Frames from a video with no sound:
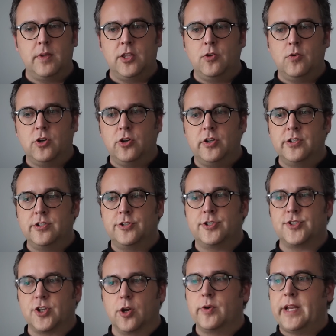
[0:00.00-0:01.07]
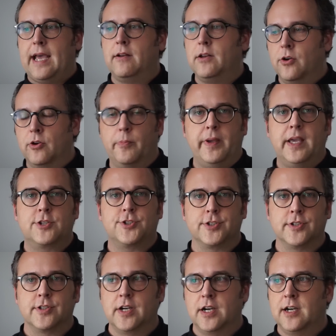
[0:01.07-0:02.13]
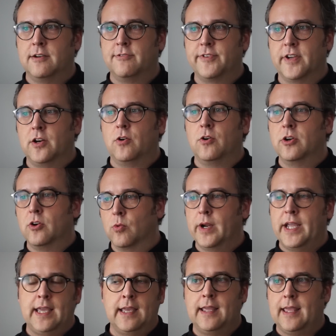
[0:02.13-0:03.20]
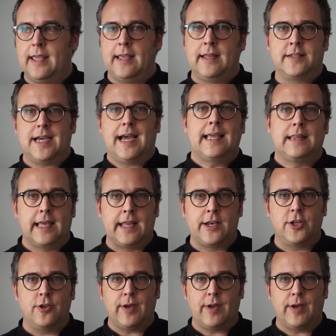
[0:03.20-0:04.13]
You couldn't just go download a picture of an oil rig in Thailand.